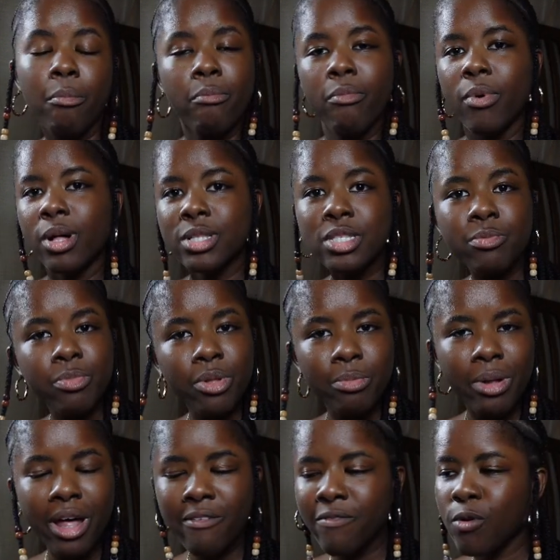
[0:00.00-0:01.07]
multiple
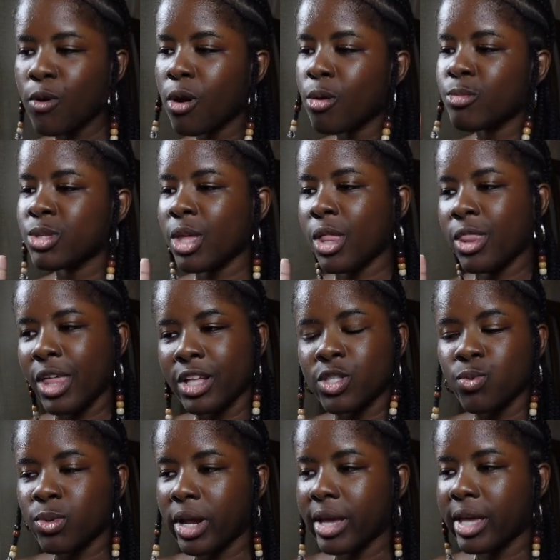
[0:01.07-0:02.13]
platforms, that's
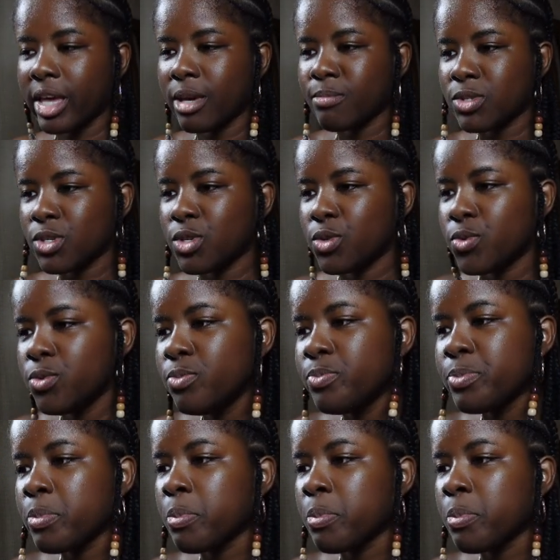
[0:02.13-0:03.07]
what I aim to do.